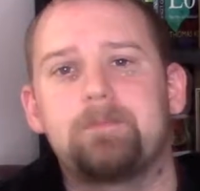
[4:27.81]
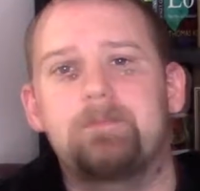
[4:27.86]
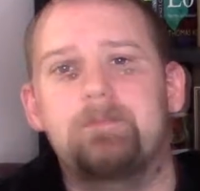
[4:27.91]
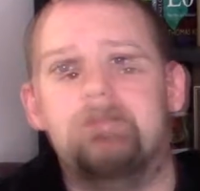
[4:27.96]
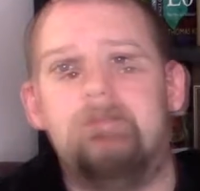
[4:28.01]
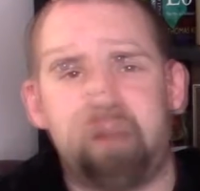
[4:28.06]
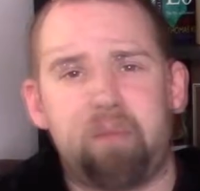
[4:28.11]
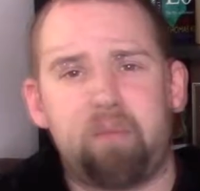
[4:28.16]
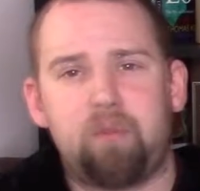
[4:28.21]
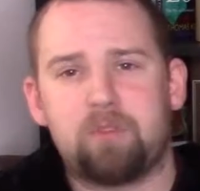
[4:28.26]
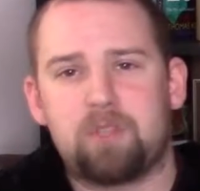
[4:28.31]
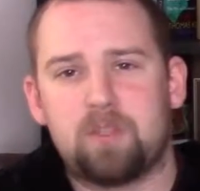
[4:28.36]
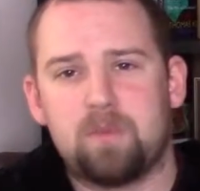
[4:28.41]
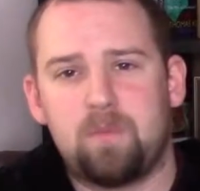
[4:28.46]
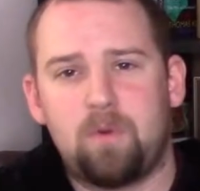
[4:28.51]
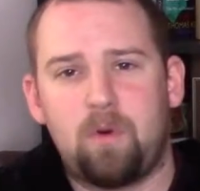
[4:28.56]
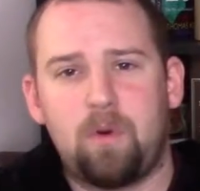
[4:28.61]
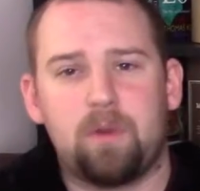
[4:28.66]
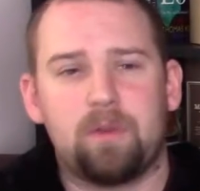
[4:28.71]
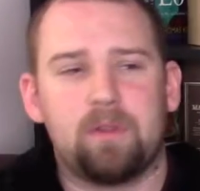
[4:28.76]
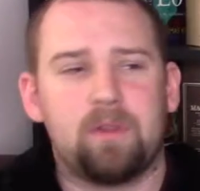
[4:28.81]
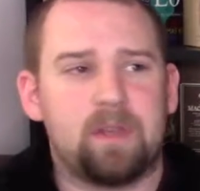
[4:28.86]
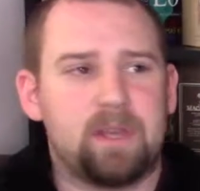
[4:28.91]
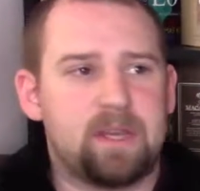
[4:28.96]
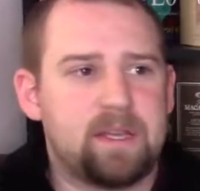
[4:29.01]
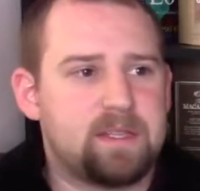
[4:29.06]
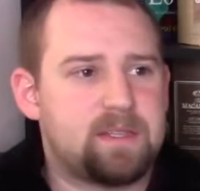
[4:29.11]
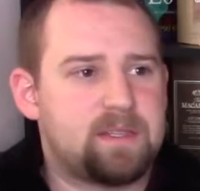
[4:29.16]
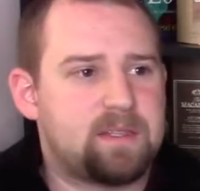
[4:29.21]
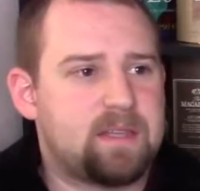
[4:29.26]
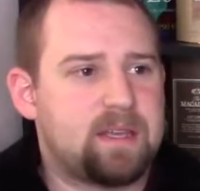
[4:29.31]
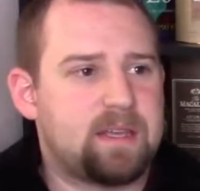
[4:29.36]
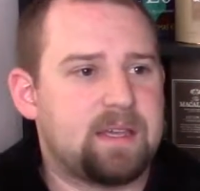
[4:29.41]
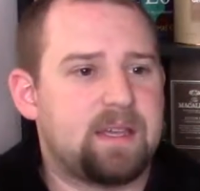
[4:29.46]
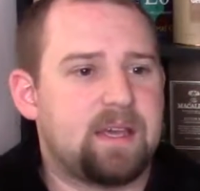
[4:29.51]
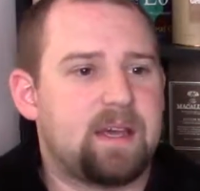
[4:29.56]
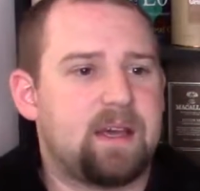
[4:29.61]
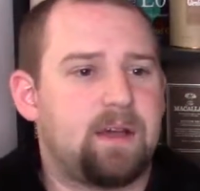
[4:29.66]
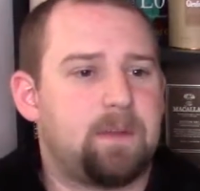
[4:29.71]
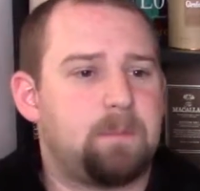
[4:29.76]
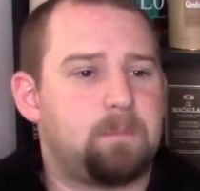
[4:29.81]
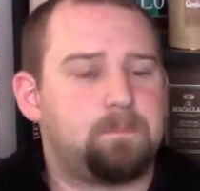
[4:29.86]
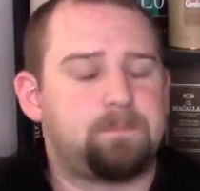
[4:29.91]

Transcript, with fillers: And then most importantly, it's the uh,